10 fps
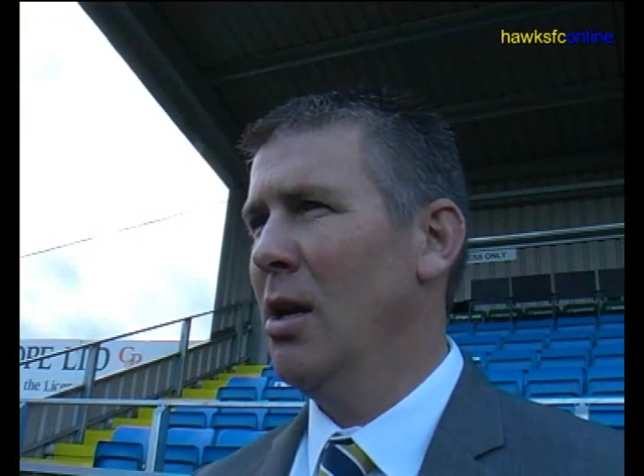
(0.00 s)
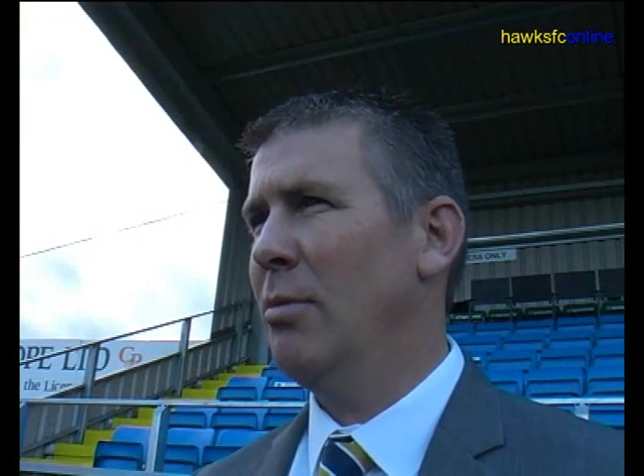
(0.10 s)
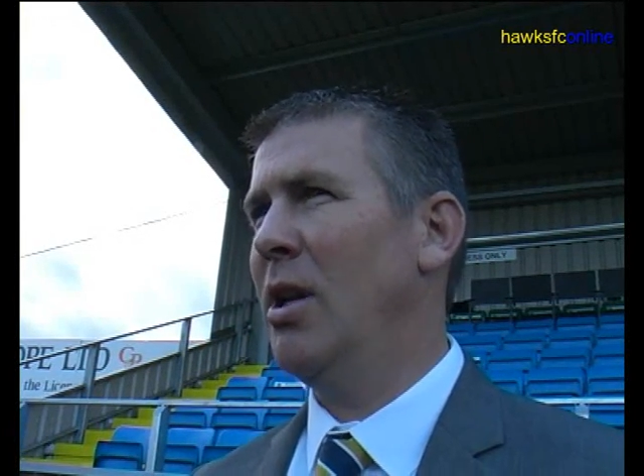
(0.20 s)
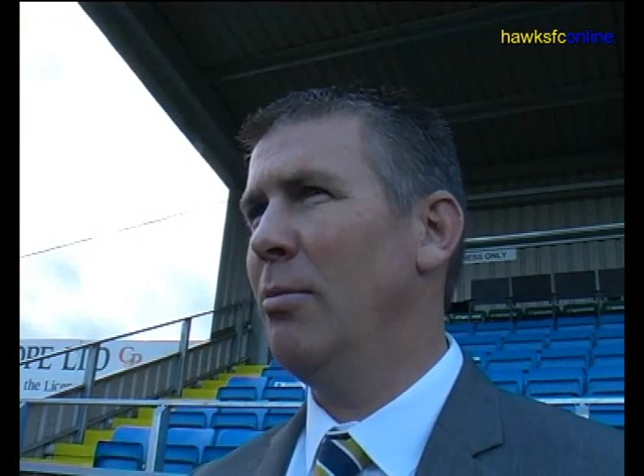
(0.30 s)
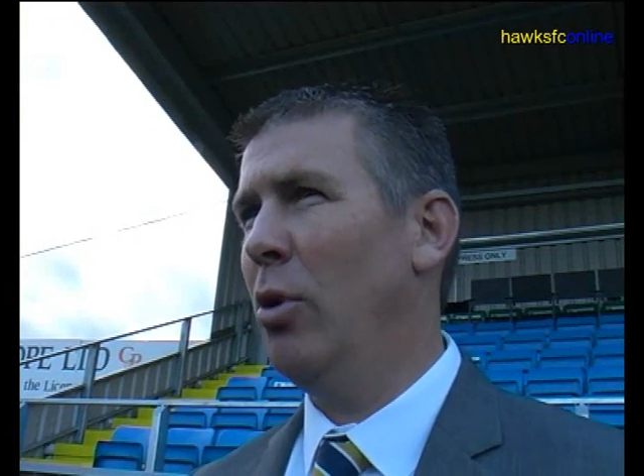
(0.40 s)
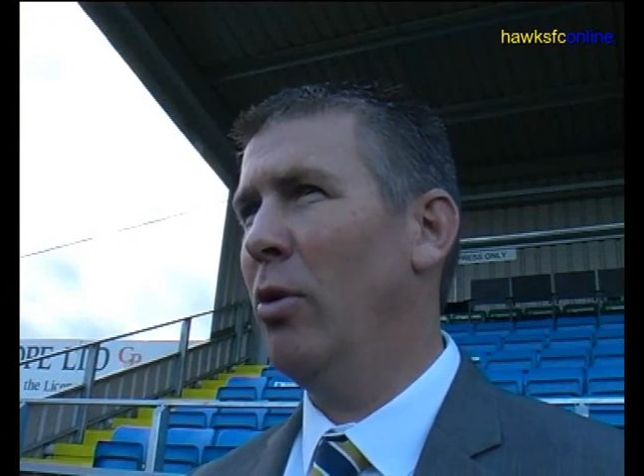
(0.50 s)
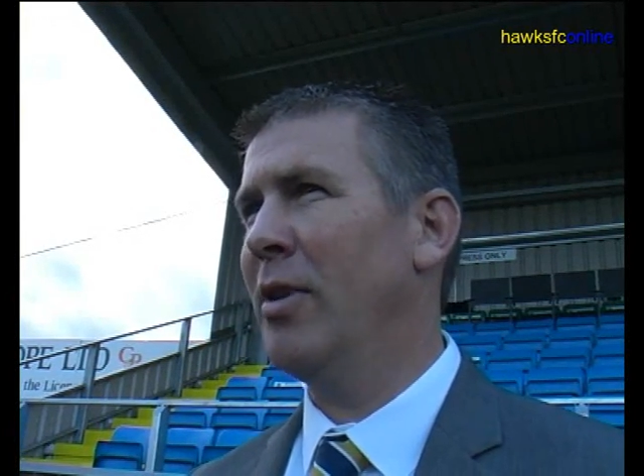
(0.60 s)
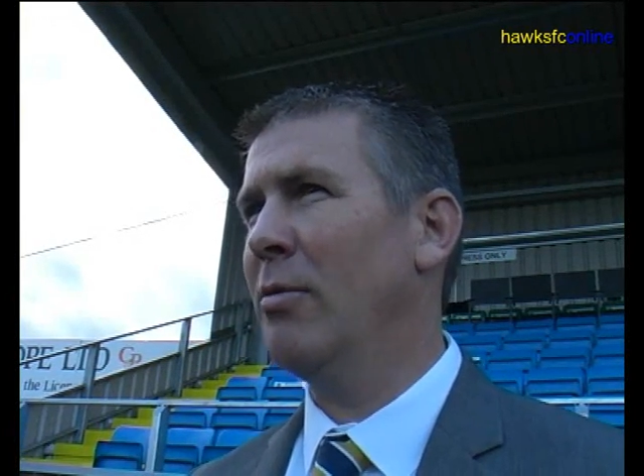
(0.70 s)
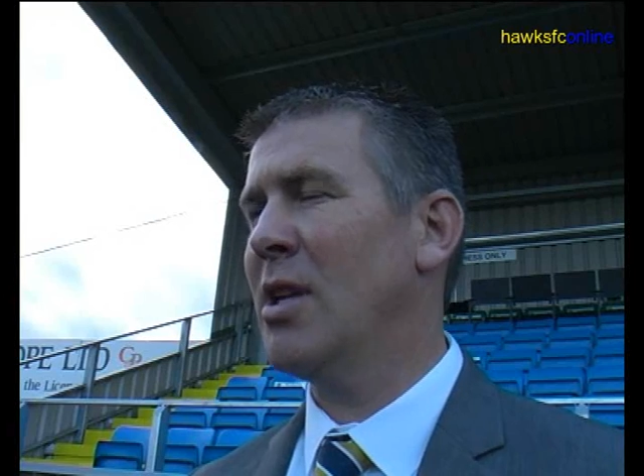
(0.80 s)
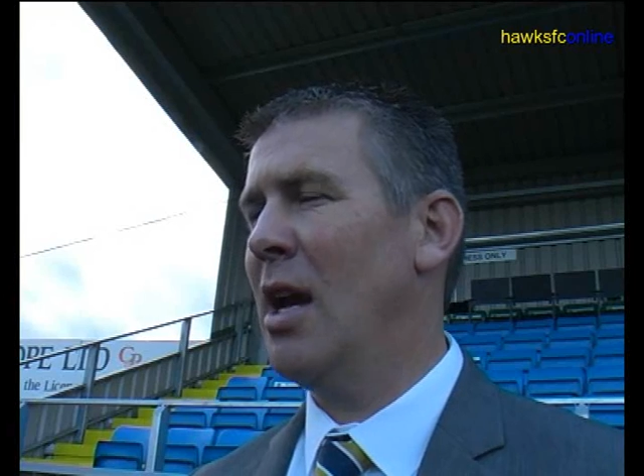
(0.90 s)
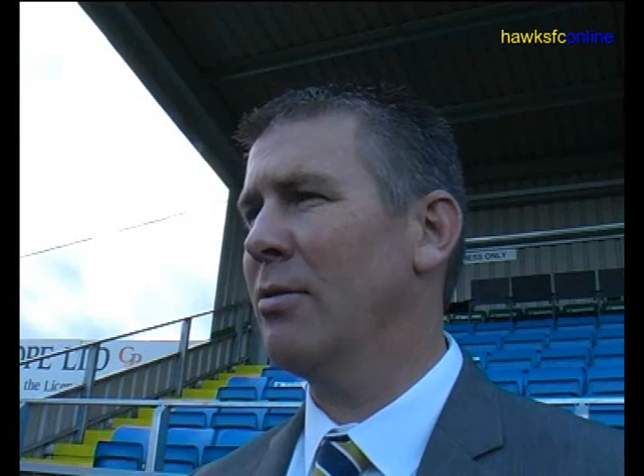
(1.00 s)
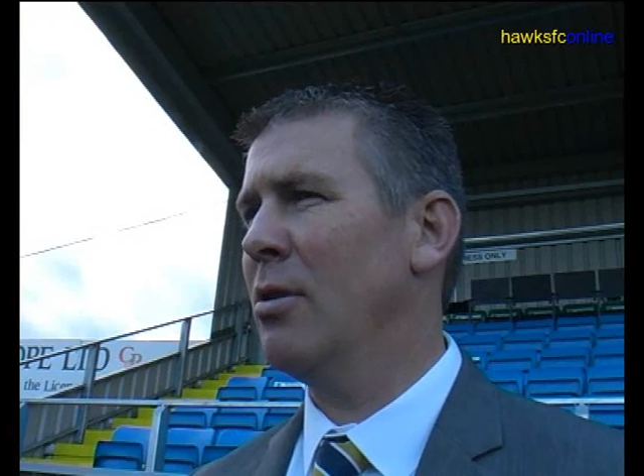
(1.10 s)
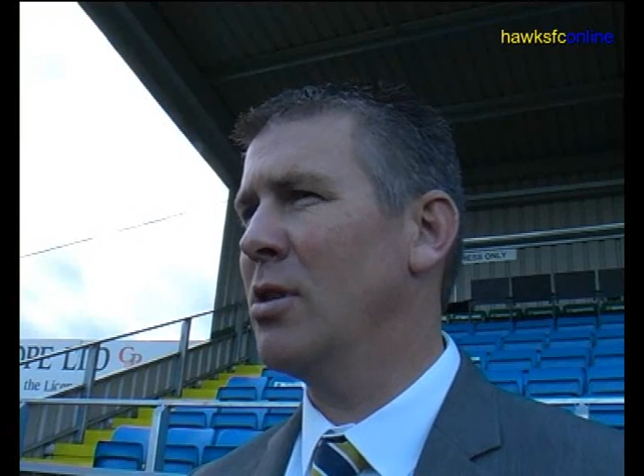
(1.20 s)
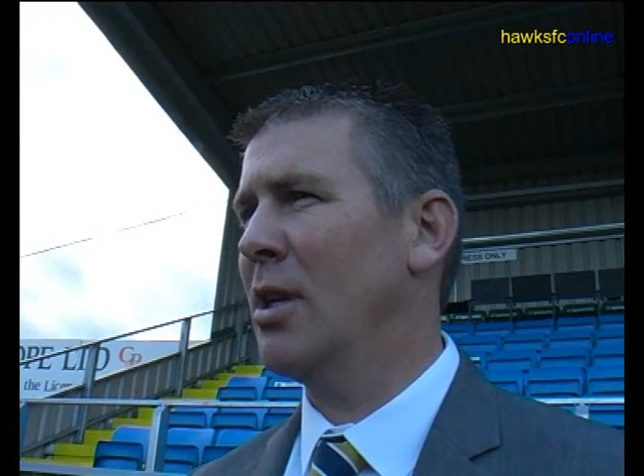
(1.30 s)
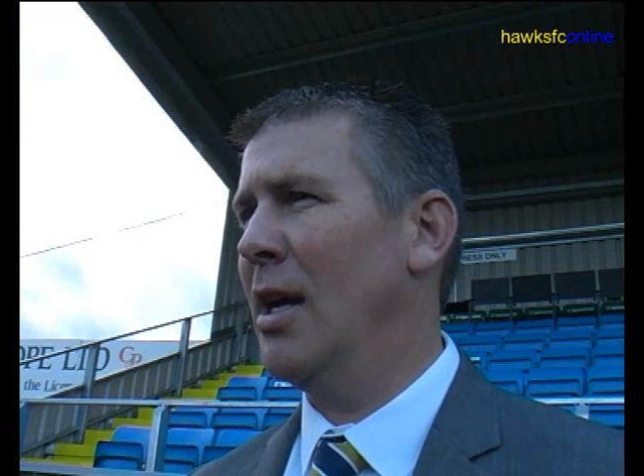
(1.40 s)
But the important thing was getting
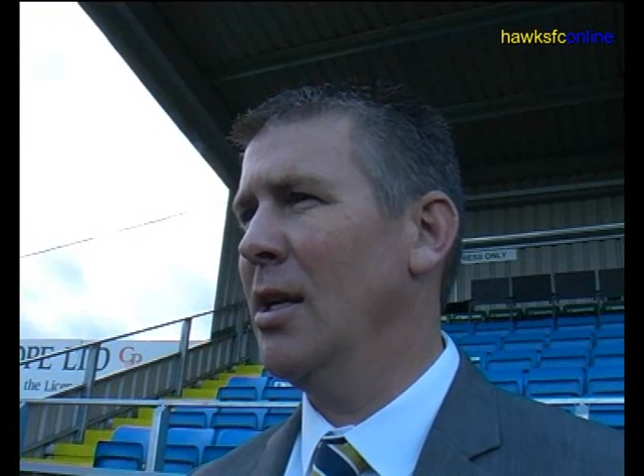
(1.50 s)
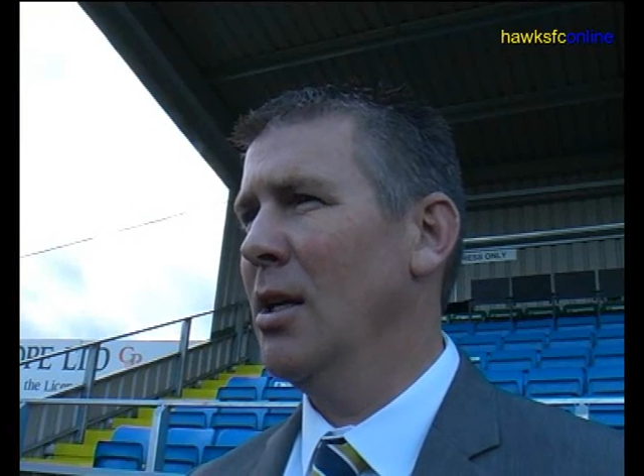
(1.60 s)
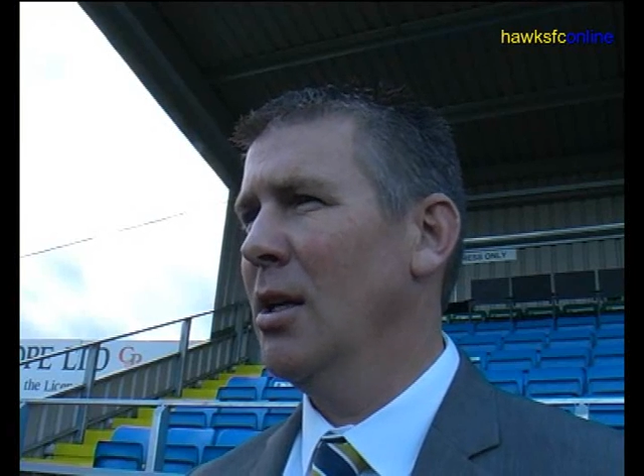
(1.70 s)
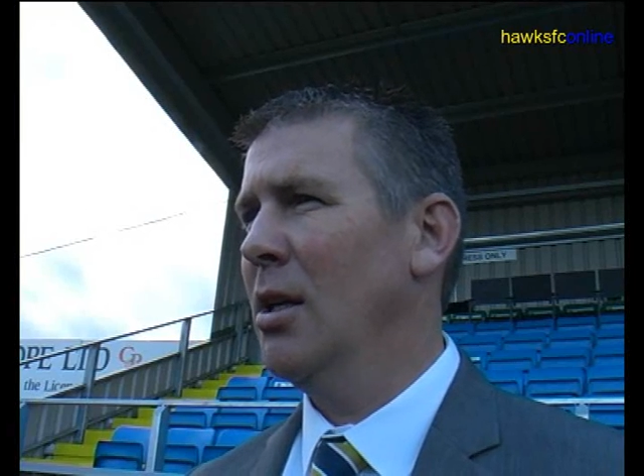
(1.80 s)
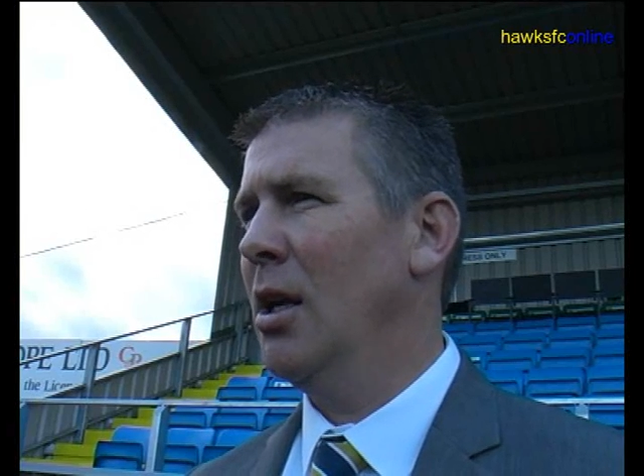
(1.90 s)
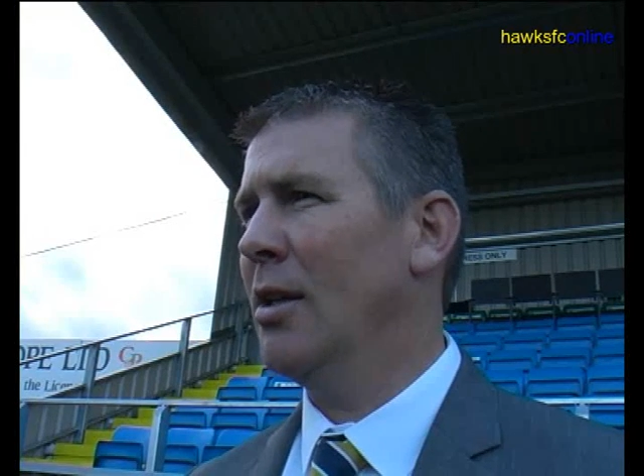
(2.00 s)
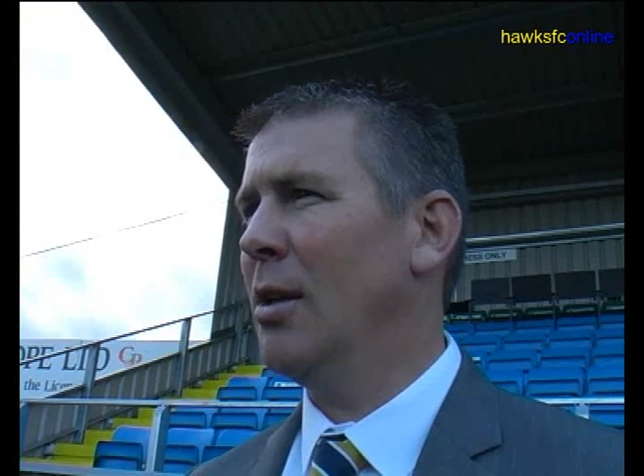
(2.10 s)
through today. You know,